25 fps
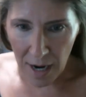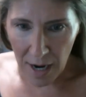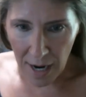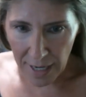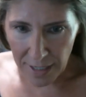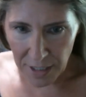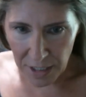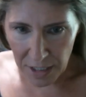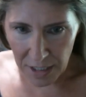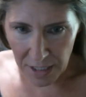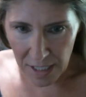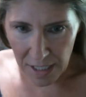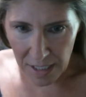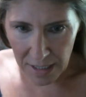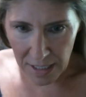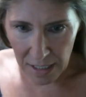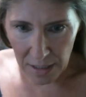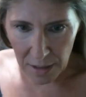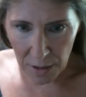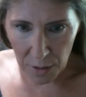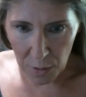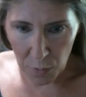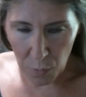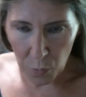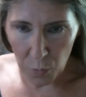I just think they
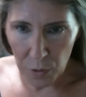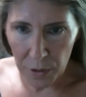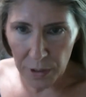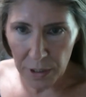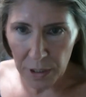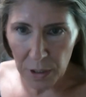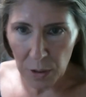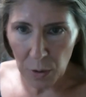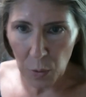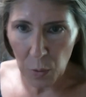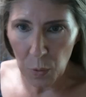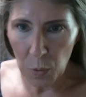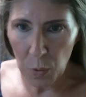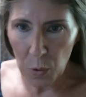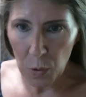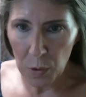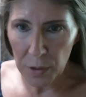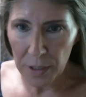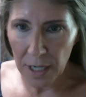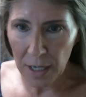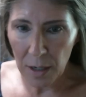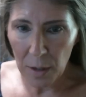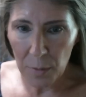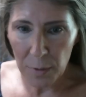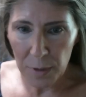look really cool,
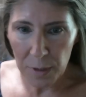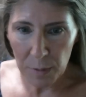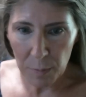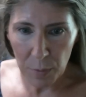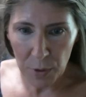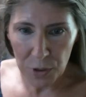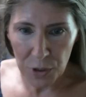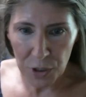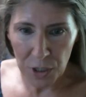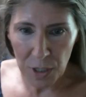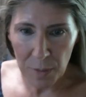and I always push